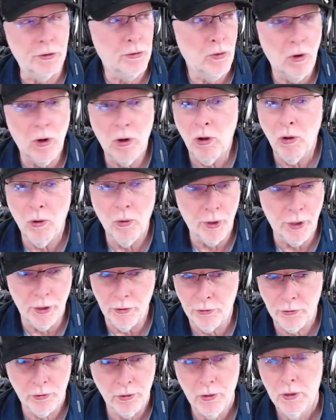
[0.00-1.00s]

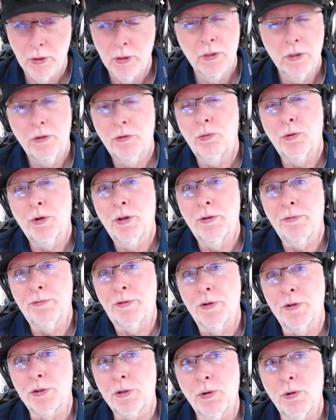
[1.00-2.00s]
It's one of the
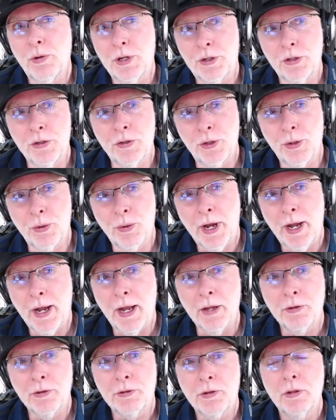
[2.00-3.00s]
first questions you
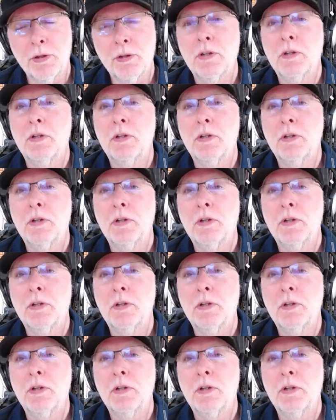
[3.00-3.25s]
ask